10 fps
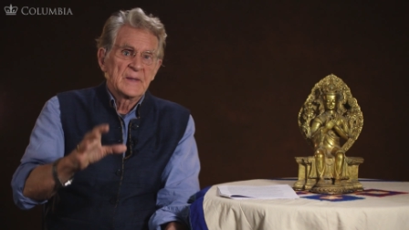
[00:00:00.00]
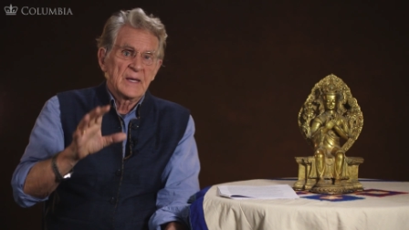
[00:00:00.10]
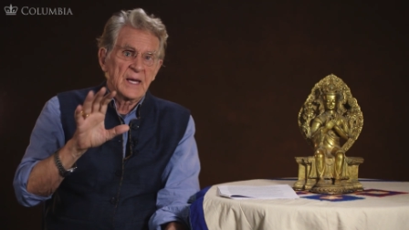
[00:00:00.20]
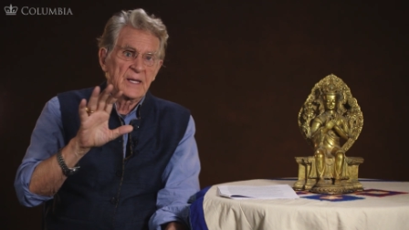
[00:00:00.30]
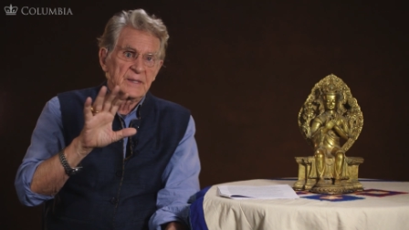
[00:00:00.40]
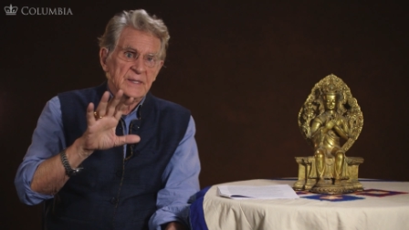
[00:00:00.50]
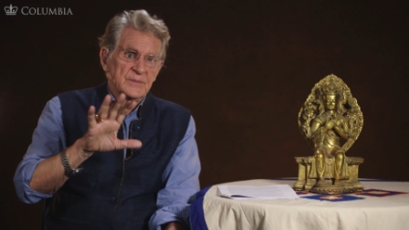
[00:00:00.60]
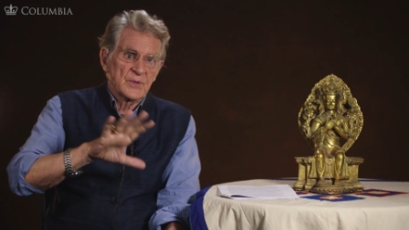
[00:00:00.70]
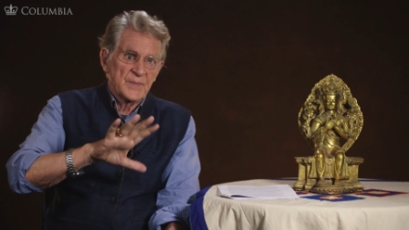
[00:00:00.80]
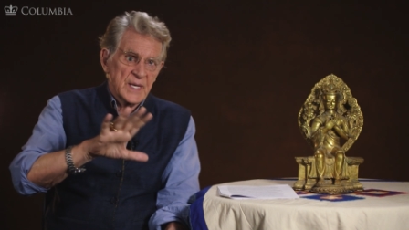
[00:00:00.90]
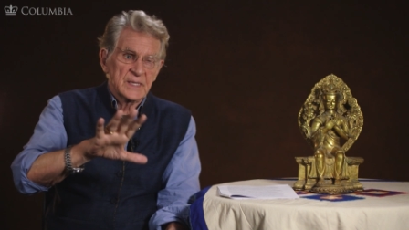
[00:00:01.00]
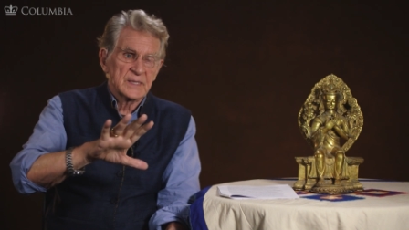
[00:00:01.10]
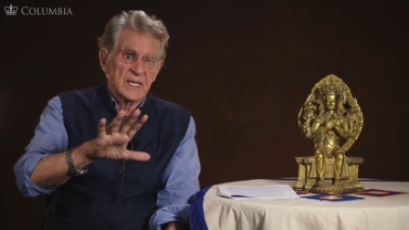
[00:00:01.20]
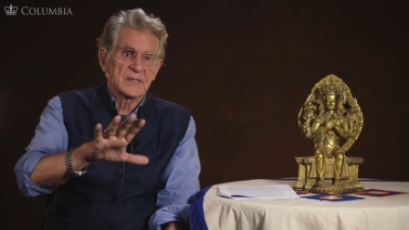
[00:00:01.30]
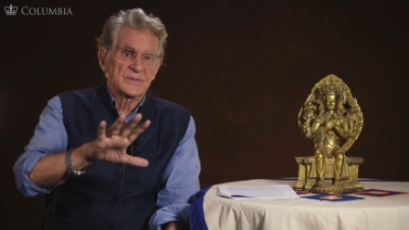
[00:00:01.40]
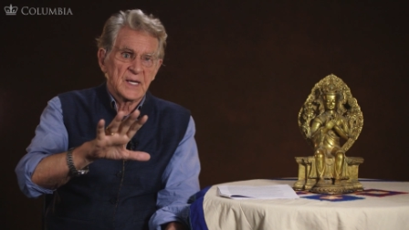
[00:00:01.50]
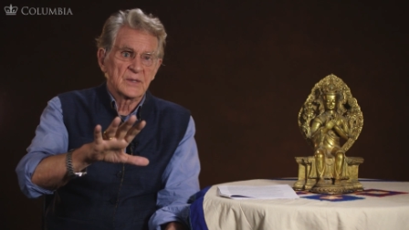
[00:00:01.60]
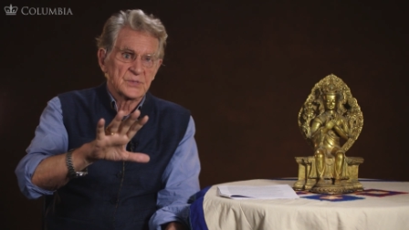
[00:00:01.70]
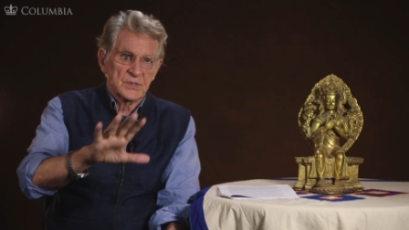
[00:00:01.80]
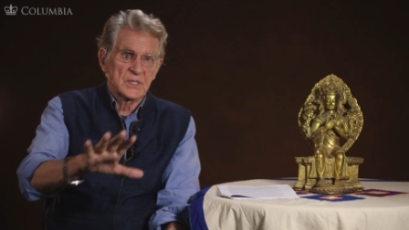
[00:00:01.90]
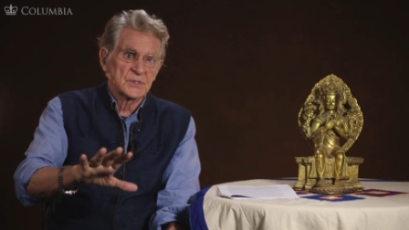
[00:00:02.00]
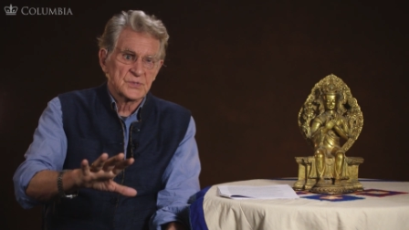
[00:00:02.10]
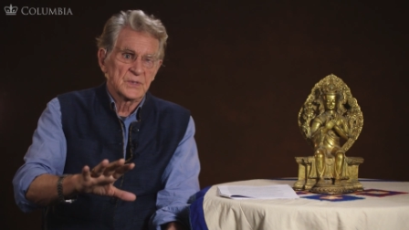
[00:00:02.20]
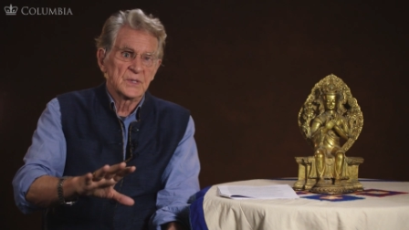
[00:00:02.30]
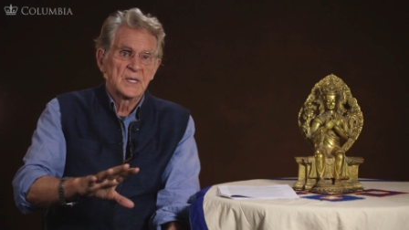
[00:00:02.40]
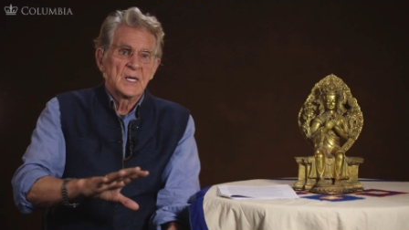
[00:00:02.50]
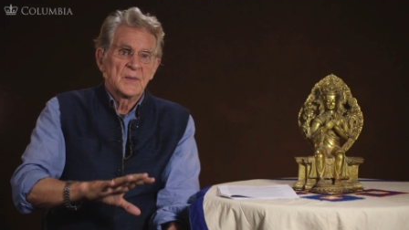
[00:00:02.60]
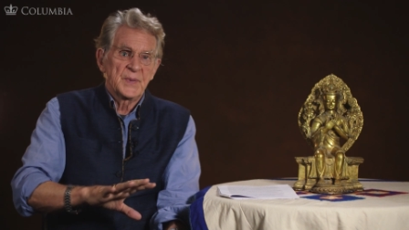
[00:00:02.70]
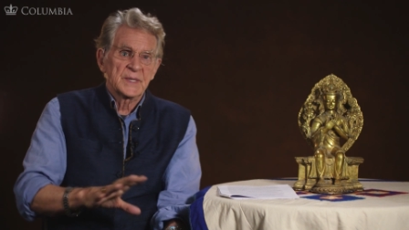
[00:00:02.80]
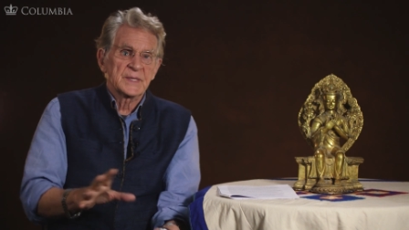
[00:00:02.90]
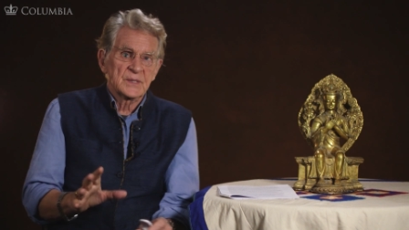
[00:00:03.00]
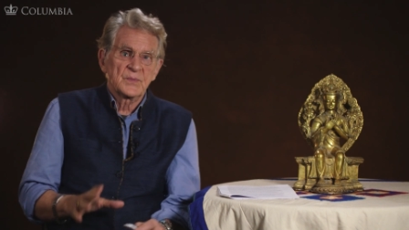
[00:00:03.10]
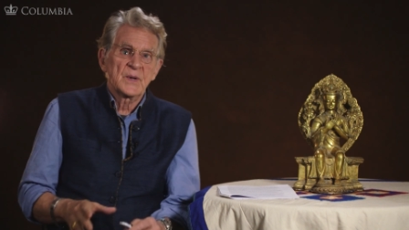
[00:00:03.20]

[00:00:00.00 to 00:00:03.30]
And it remained kind of countercultural. But in a